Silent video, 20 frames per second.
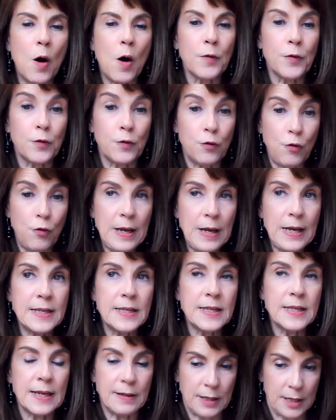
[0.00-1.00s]
of
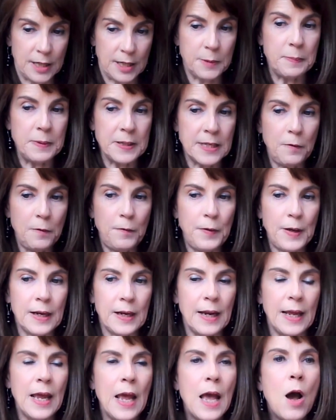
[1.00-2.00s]
trees
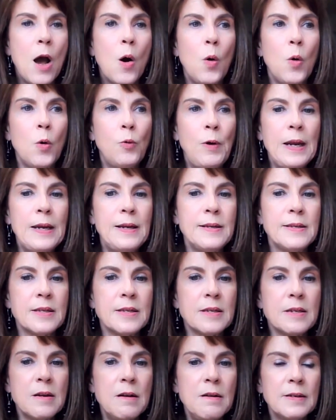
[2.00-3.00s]
specifically already
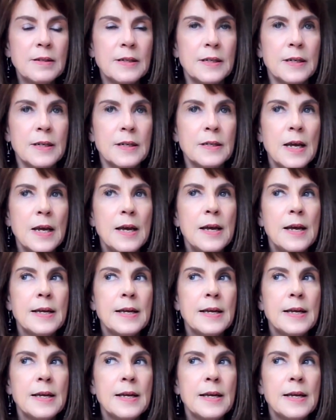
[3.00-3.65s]
started.